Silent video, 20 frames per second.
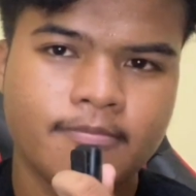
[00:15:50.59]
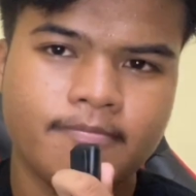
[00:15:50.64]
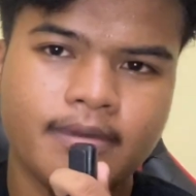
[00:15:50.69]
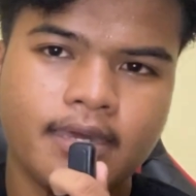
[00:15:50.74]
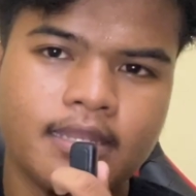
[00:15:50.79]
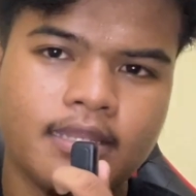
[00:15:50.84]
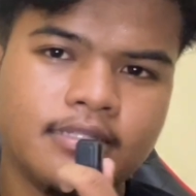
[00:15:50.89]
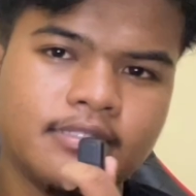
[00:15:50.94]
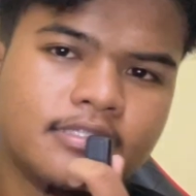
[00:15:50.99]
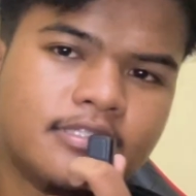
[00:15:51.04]

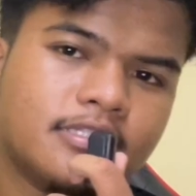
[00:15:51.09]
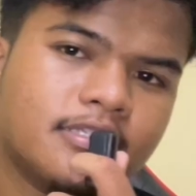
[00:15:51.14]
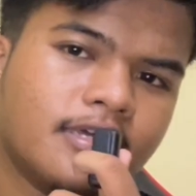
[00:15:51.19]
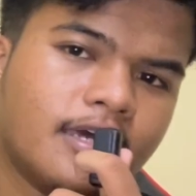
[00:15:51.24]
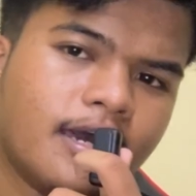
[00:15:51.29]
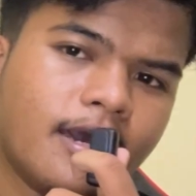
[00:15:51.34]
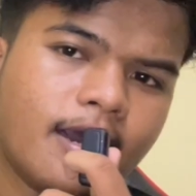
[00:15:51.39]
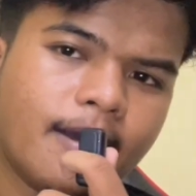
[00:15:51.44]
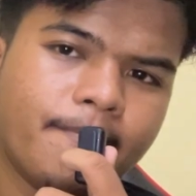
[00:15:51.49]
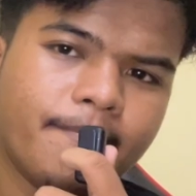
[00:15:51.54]
balanced.
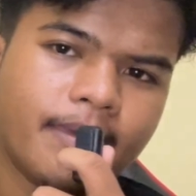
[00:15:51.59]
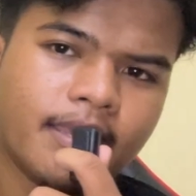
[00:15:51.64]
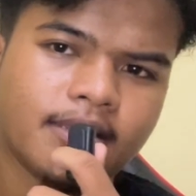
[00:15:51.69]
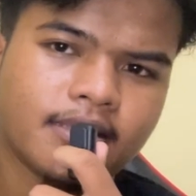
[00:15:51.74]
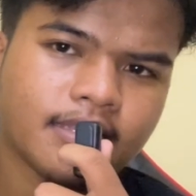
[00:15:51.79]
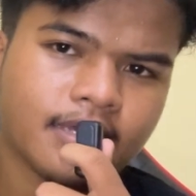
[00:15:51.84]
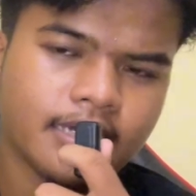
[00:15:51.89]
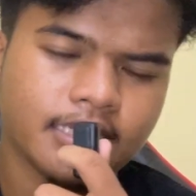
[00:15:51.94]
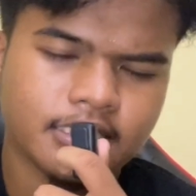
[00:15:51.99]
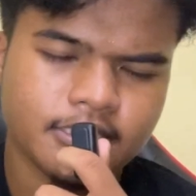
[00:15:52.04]

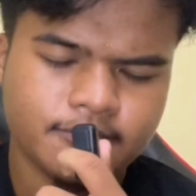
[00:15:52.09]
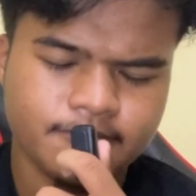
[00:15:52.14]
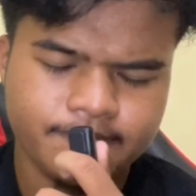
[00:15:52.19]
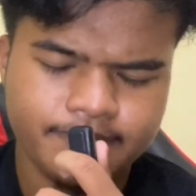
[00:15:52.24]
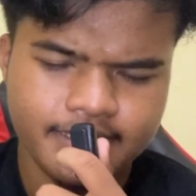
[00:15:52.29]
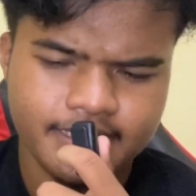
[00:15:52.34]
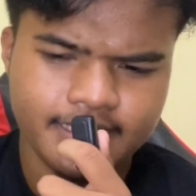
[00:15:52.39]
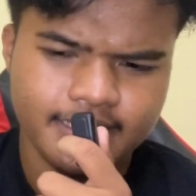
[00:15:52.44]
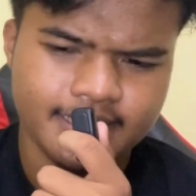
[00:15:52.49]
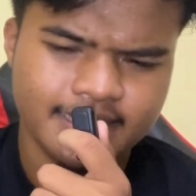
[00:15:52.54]
Meta is
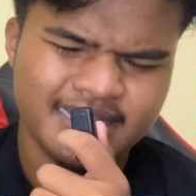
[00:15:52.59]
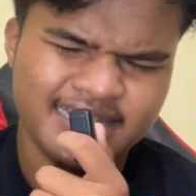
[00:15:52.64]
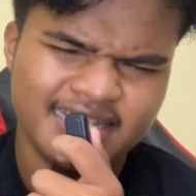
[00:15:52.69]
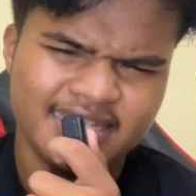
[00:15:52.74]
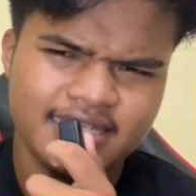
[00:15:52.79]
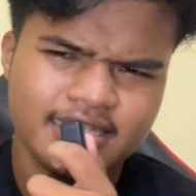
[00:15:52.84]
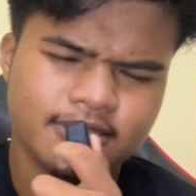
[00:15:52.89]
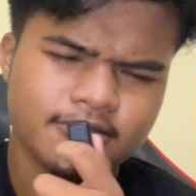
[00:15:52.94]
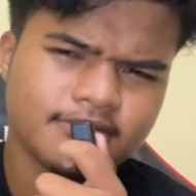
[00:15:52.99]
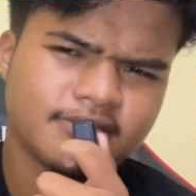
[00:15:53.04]
pretty
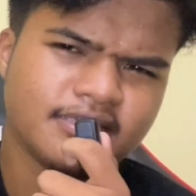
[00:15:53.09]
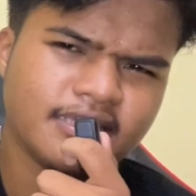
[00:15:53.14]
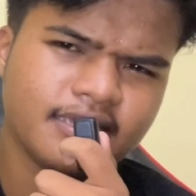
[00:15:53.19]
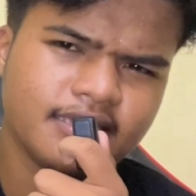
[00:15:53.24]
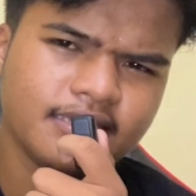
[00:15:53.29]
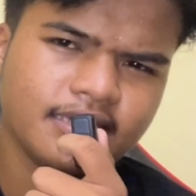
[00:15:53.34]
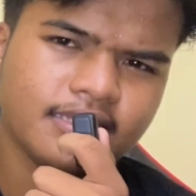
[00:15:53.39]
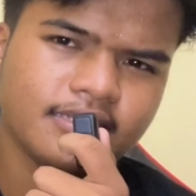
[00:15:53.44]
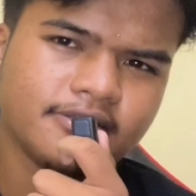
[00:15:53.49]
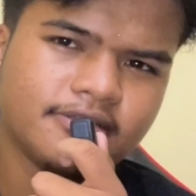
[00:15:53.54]
early to
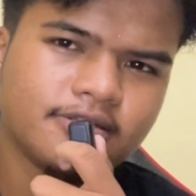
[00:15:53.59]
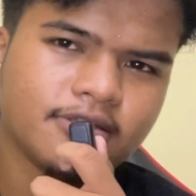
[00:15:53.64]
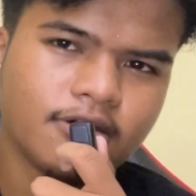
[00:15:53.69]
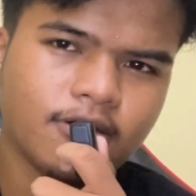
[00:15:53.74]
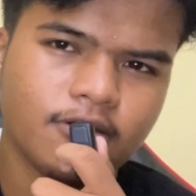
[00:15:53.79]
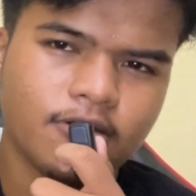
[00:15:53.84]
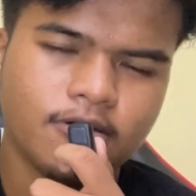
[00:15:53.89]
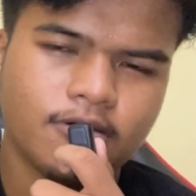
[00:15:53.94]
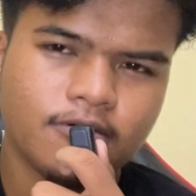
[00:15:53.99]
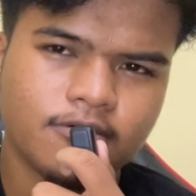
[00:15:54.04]
say it.
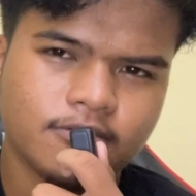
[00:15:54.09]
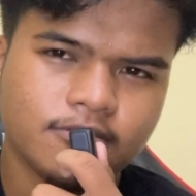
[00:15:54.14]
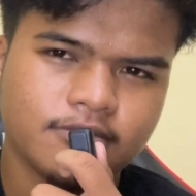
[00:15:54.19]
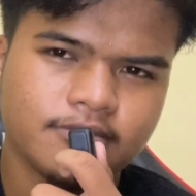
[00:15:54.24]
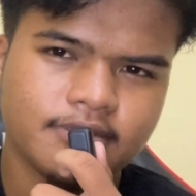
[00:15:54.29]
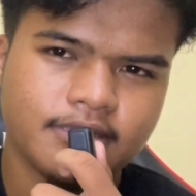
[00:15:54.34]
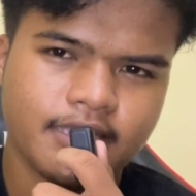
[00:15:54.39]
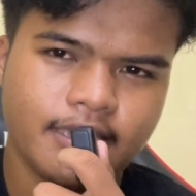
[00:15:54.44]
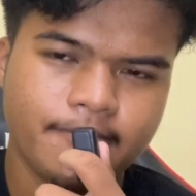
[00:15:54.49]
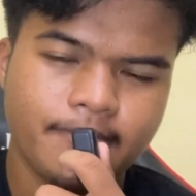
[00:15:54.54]
So
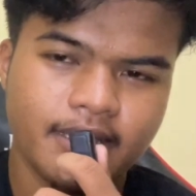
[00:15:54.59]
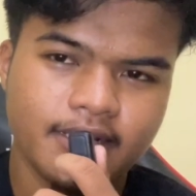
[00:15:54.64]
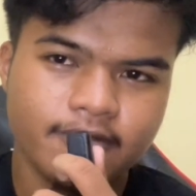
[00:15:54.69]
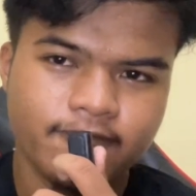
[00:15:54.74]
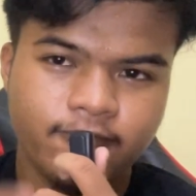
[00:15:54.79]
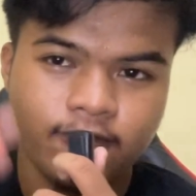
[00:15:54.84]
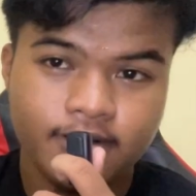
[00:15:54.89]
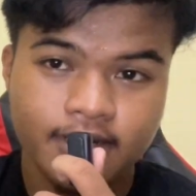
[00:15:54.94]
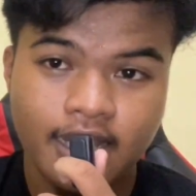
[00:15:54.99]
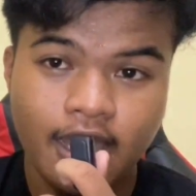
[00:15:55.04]
yeah,
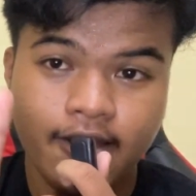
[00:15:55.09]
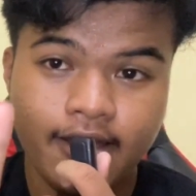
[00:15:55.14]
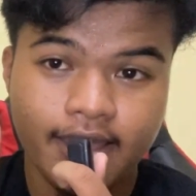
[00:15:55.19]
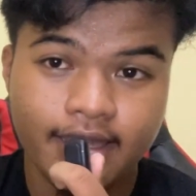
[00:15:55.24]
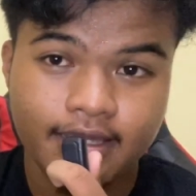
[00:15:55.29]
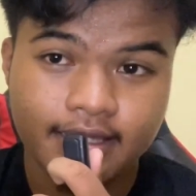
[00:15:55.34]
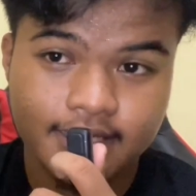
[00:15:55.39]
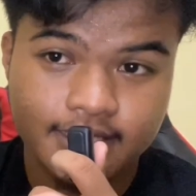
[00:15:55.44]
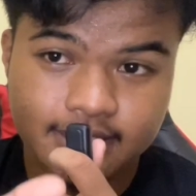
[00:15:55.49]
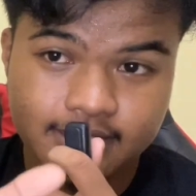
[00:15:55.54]
but for now
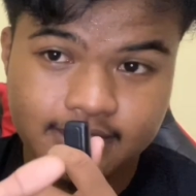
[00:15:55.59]
I